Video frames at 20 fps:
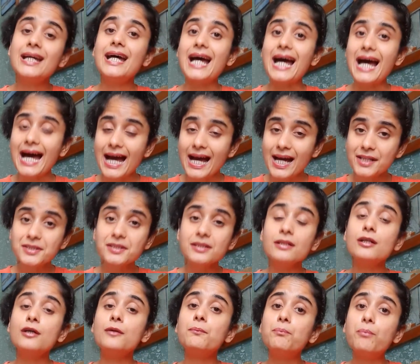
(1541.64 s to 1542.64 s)
And
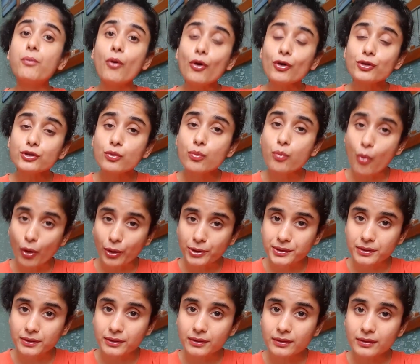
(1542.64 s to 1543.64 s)
both
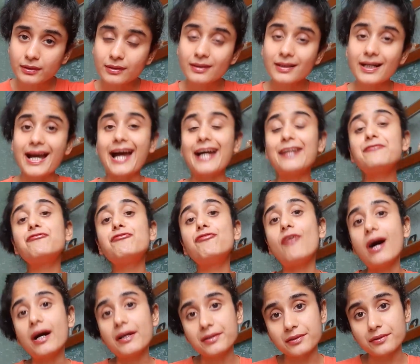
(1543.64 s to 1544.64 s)
water and
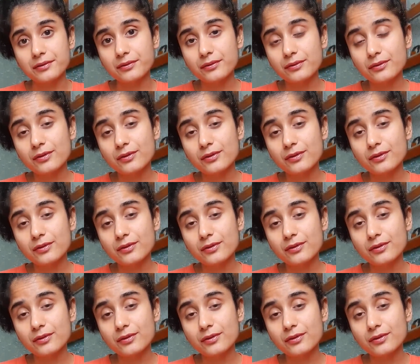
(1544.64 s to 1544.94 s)
fire